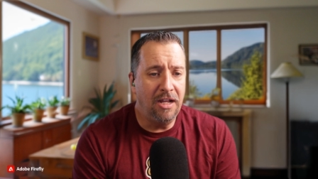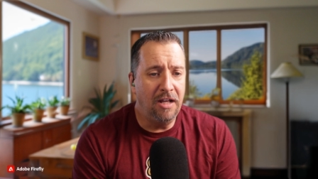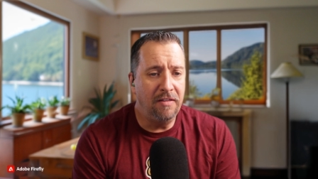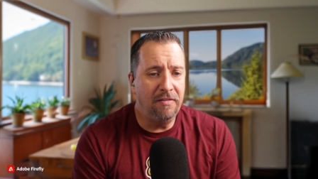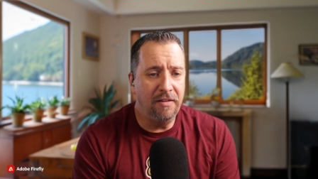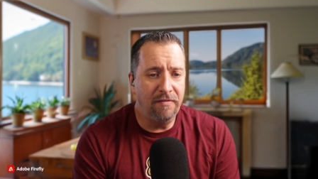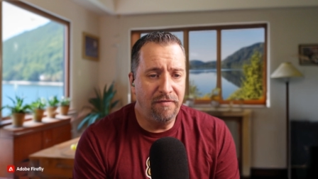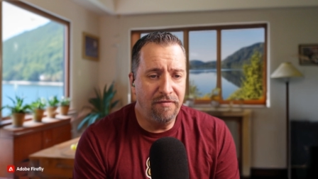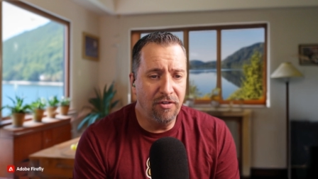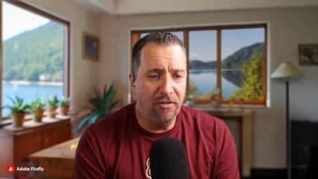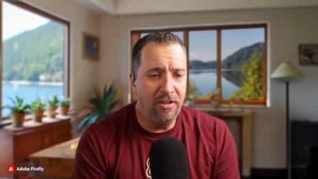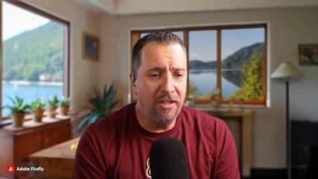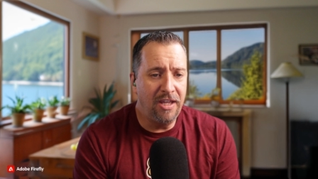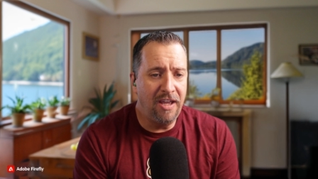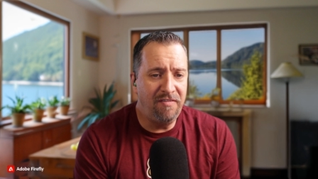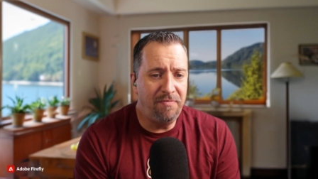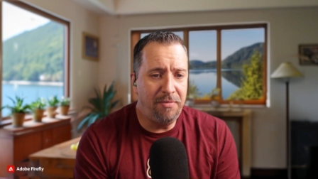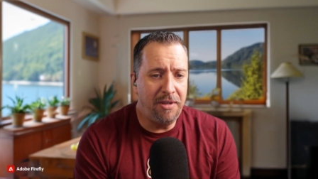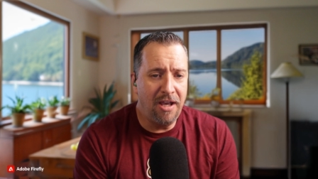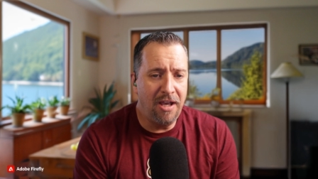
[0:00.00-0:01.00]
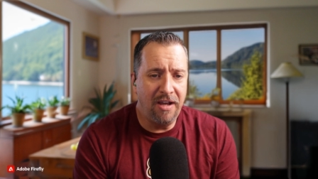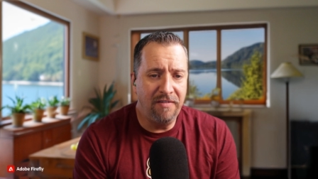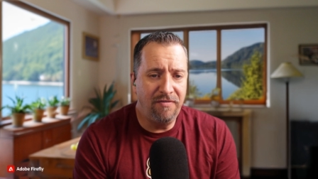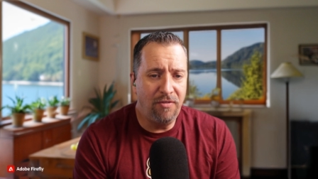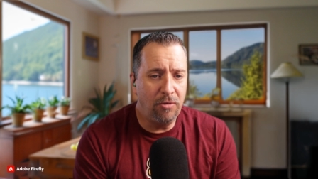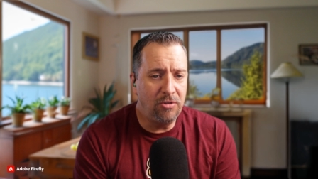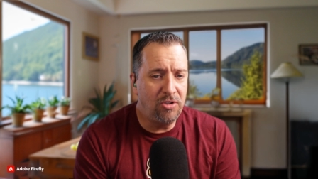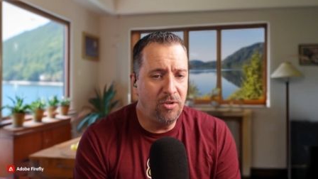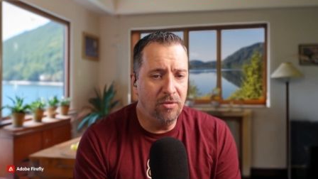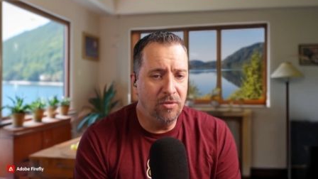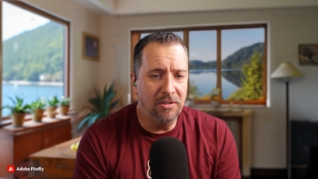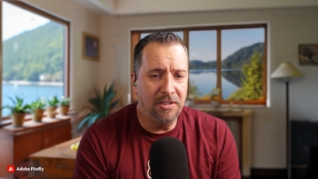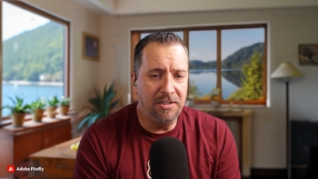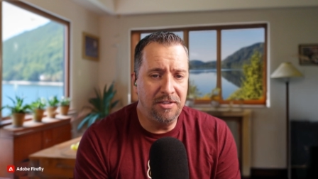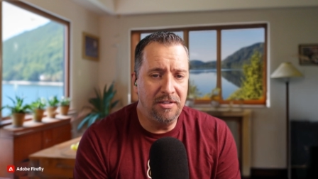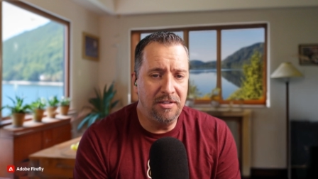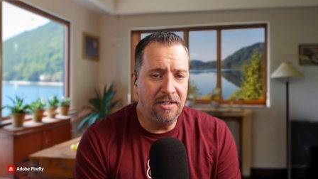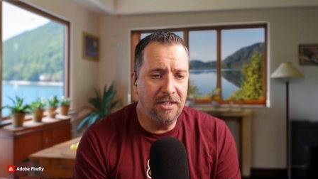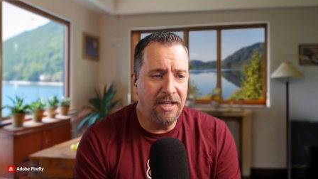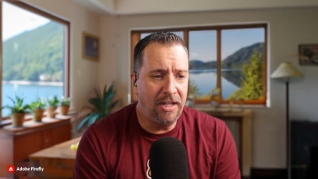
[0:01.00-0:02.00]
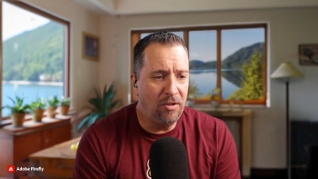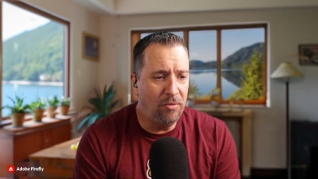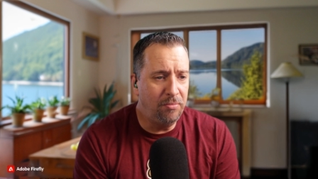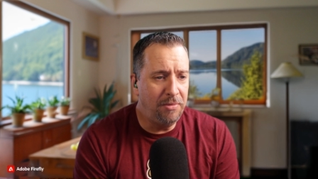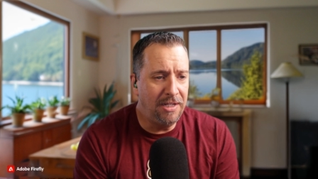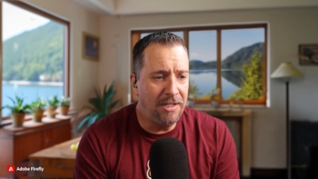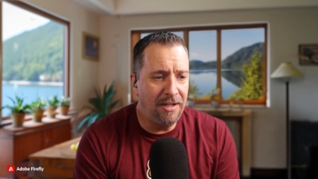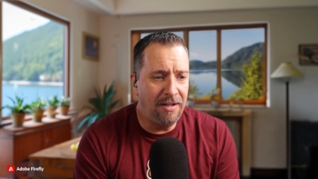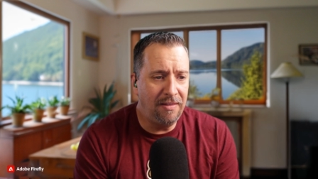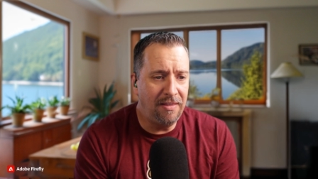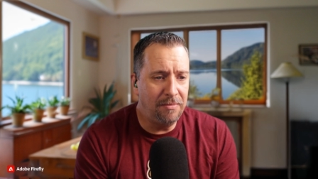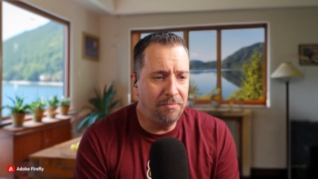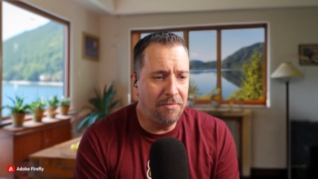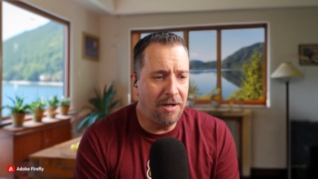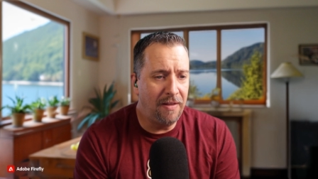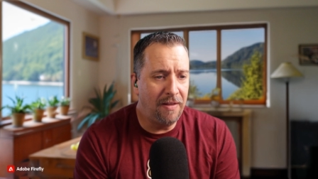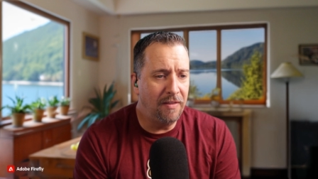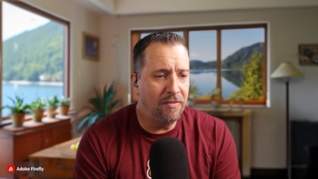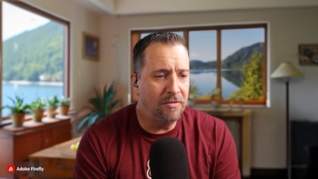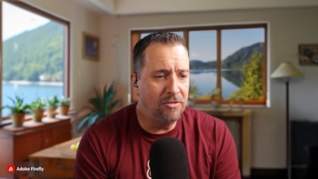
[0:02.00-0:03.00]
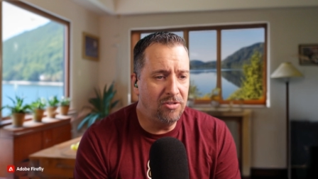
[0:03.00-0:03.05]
Now, for the FBI folks who are listening, I don't mean anything by that.